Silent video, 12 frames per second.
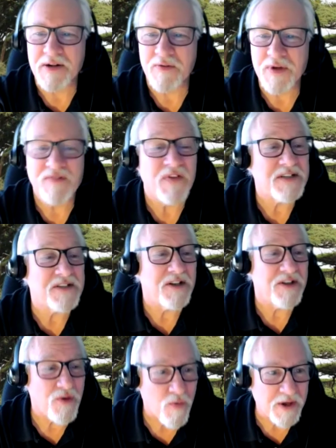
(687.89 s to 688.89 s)
we invested
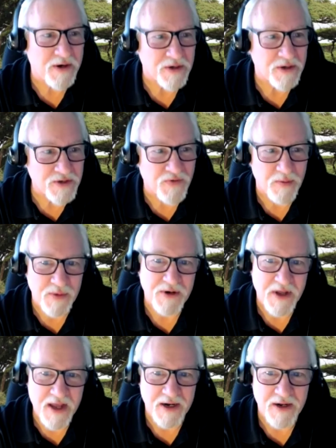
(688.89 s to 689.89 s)
in the winners from their
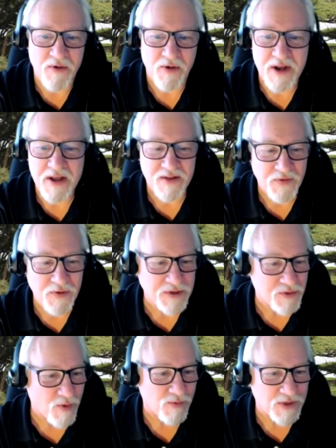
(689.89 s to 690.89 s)
category. The
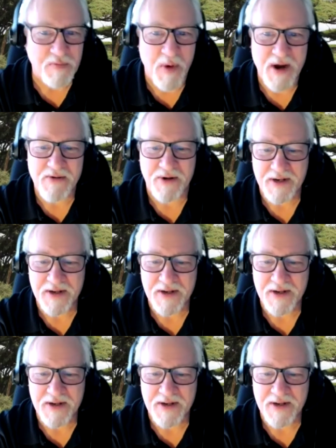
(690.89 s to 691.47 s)
first one was Pyran.